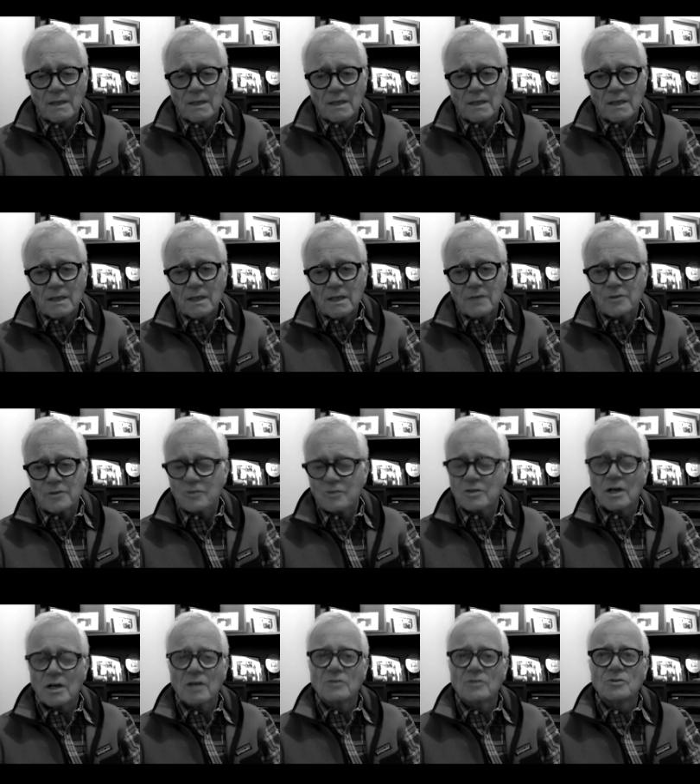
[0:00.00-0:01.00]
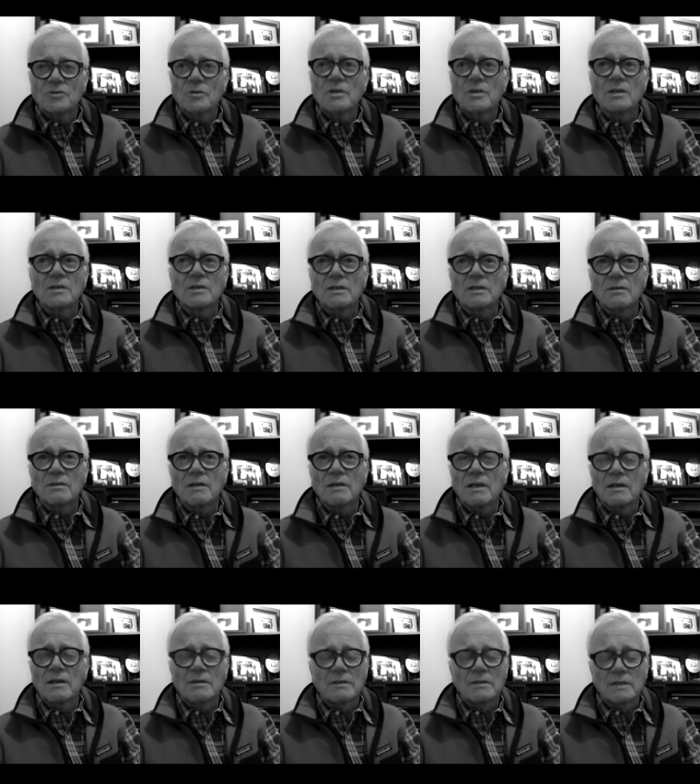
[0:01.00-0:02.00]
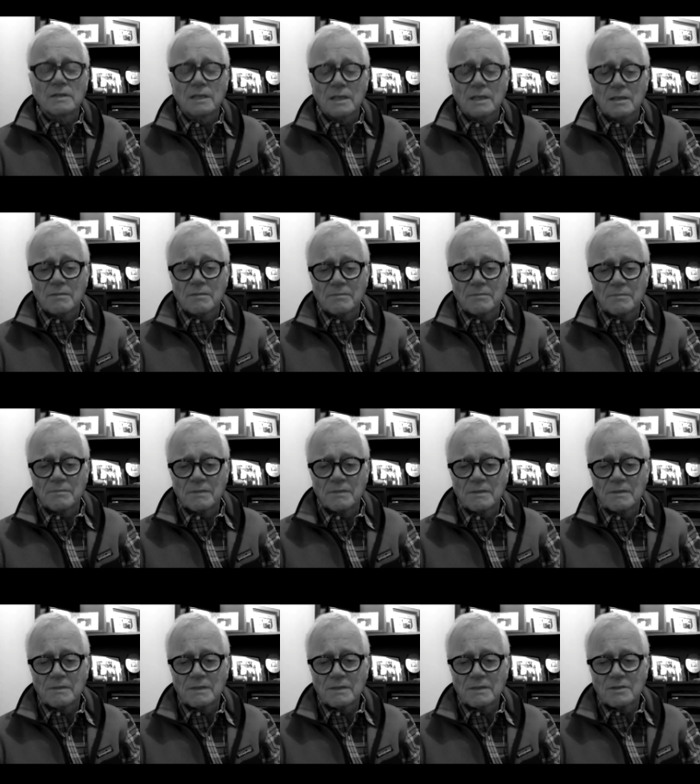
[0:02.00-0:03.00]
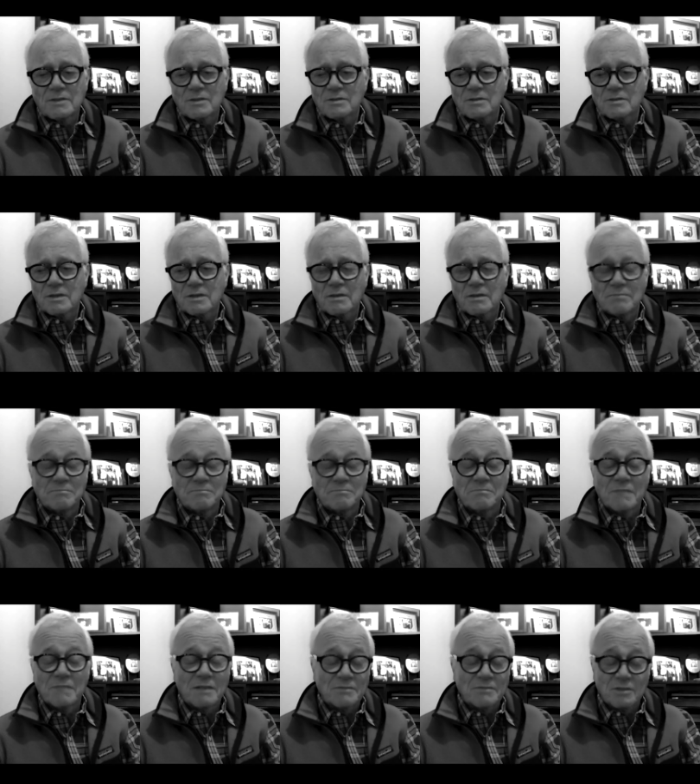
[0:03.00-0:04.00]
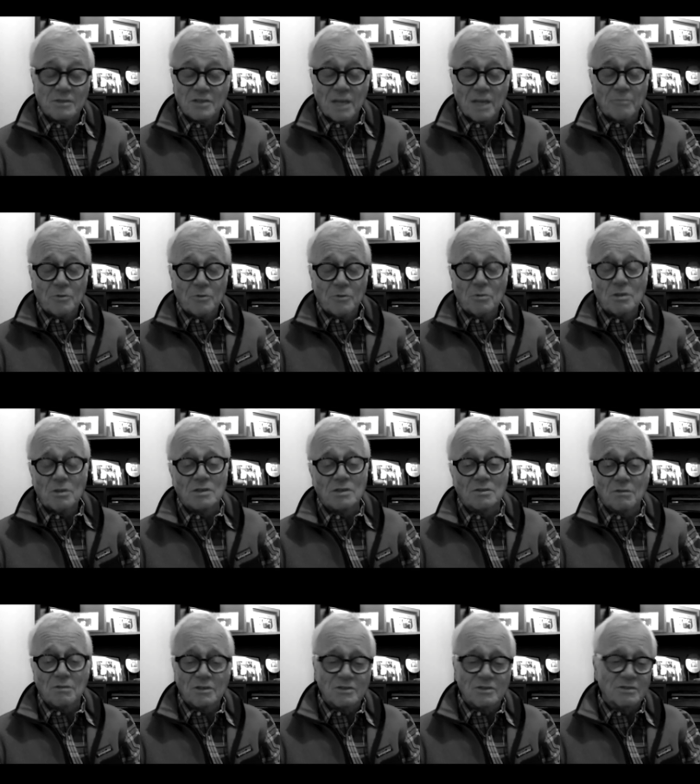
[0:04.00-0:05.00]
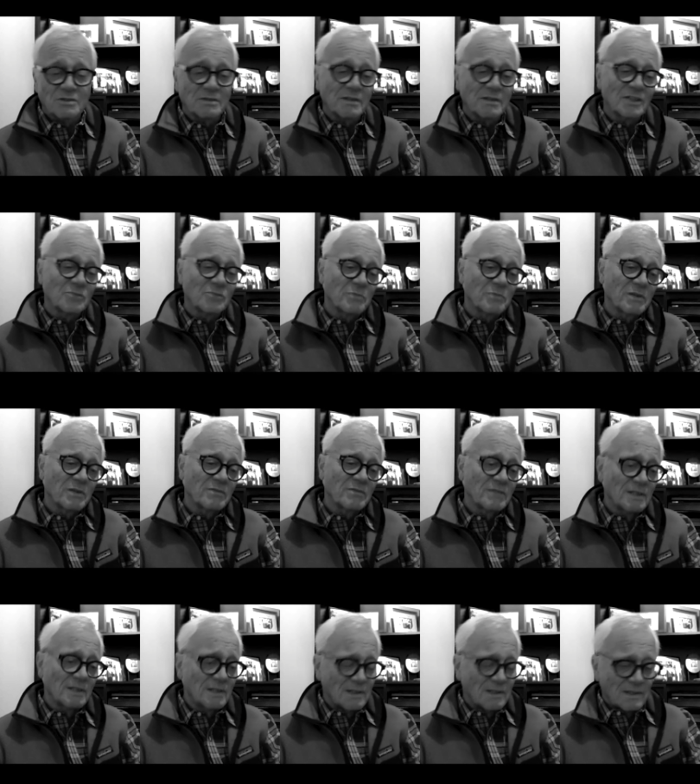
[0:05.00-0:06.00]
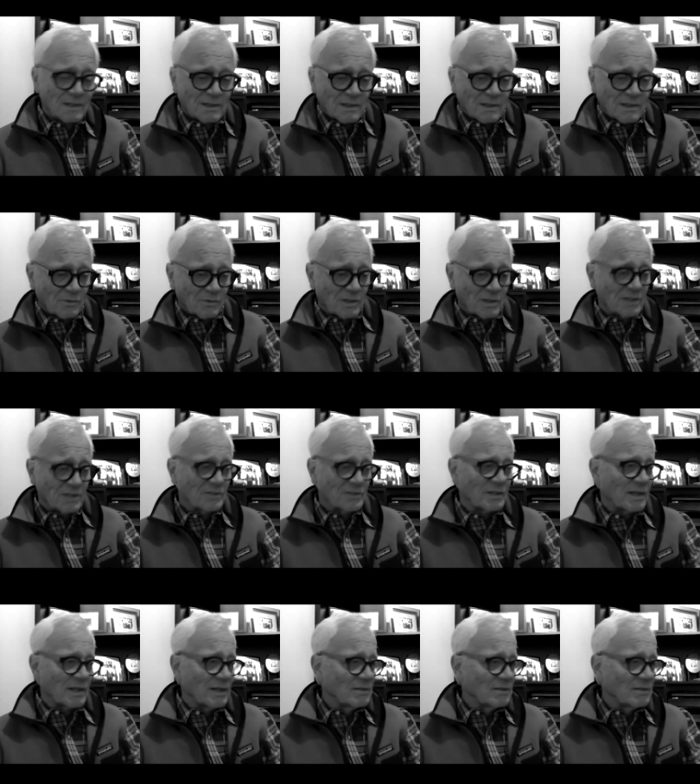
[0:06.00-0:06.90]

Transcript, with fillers: and just started shooting and, and uh, it just uh, it just kept doing it so it's it's been what is that?